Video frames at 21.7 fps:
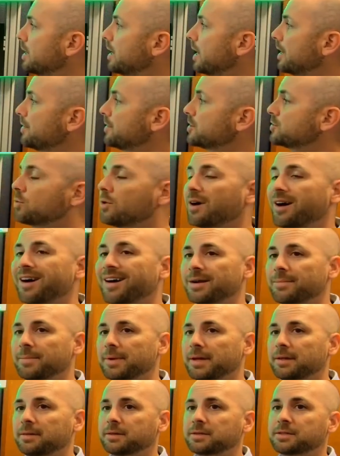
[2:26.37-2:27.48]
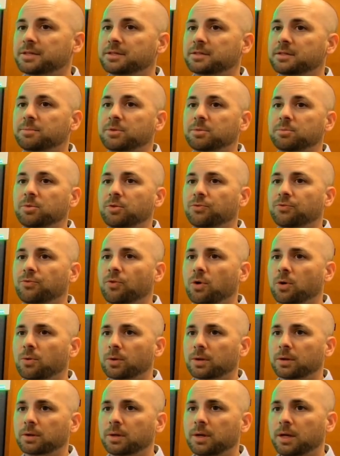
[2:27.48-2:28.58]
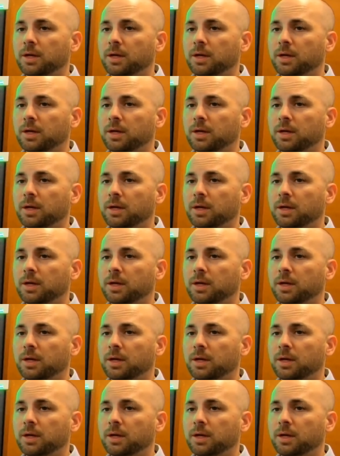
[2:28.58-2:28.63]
and this will automate the system to move forward.